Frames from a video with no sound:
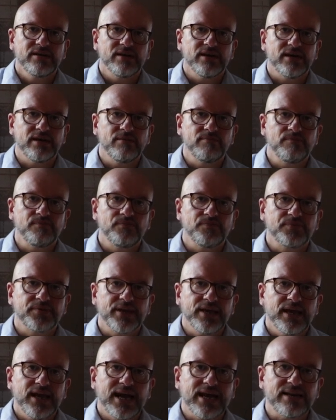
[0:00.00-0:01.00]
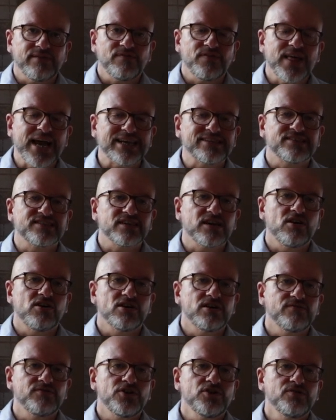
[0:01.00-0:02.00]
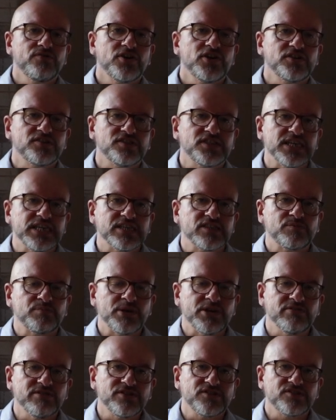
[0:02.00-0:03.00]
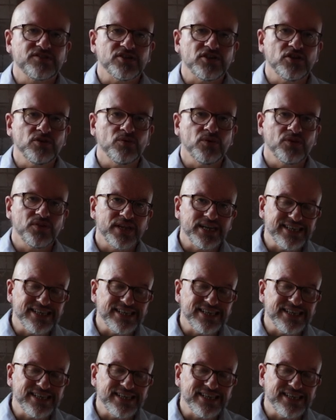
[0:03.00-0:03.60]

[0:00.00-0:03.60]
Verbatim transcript: Um, and if that's the kind of university experience that you want,